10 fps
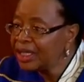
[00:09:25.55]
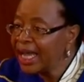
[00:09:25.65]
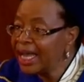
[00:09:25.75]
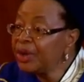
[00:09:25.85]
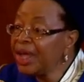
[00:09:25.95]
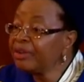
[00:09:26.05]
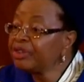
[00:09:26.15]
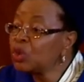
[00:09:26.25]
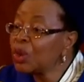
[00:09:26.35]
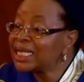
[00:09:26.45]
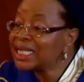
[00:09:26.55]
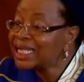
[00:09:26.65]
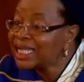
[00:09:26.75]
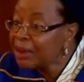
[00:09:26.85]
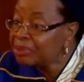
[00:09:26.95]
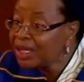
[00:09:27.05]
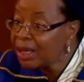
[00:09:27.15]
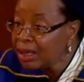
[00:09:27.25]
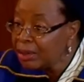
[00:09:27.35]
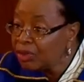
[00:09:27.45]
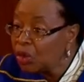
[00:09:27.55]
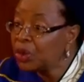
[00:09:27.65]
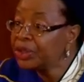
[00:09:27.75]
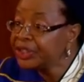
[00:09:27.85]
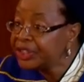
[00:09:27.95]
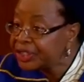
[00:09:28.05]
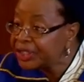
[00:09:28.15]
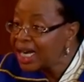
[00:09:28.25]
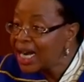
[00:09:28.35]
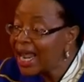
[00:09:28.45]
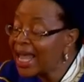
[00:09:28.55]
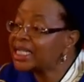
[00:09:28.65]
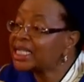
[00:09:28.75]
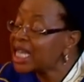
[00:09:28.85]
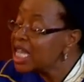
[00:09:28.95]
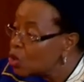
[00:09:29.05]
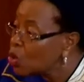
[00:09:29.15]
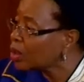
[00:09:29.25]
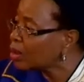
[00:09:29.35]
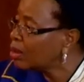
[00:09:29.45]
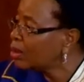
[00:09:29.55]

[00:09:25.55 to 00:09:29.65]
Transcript: and you have to accept him or her as equal.